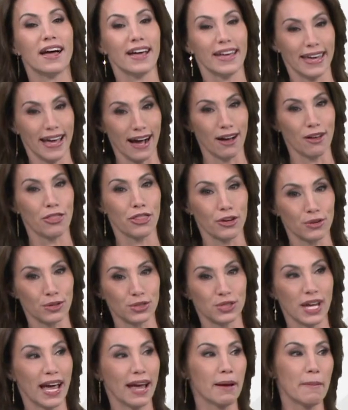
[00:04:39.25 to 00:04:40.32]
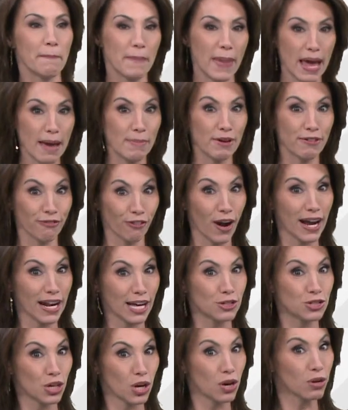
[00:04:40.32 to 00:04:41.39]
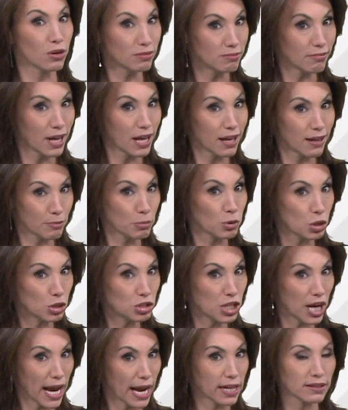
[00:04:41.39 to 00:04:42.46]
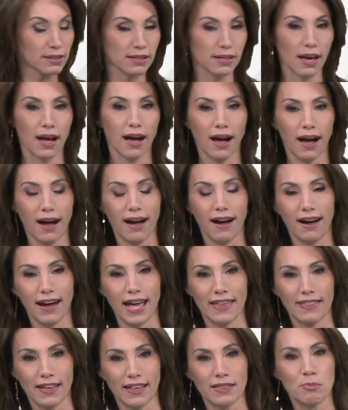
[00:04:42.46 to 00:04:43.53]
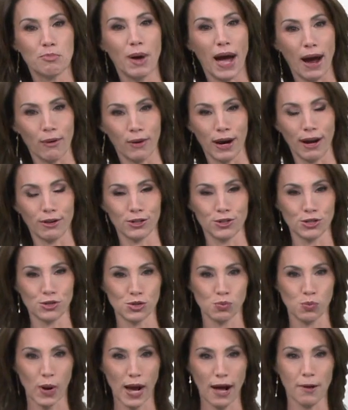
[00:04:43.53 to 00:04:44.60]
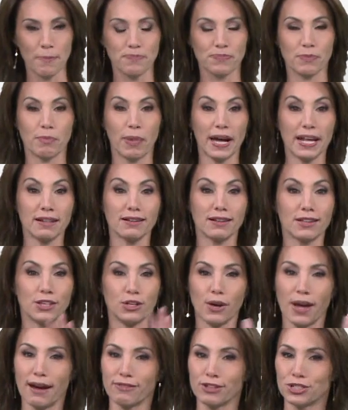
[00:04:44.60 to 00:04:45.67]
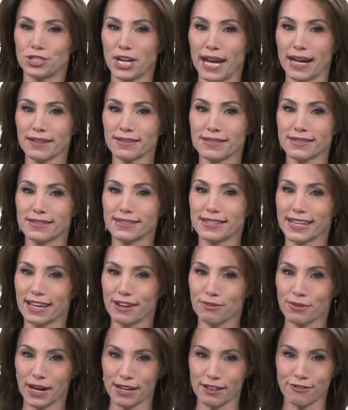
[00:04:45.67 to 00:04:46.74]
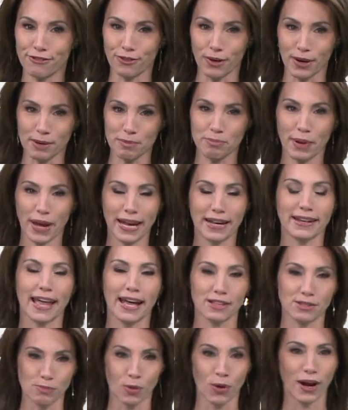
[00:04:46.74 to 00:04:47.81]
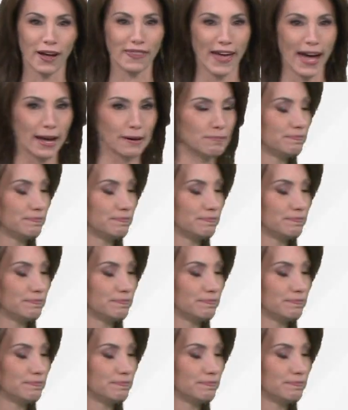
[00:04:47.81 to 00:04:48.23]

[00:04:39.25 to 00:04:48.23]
Yeah, Thursday, maybe Friday too. Good chance. Uh, and then the power outage as well. But you have a chance to get ready for it. And Peyton has more on that.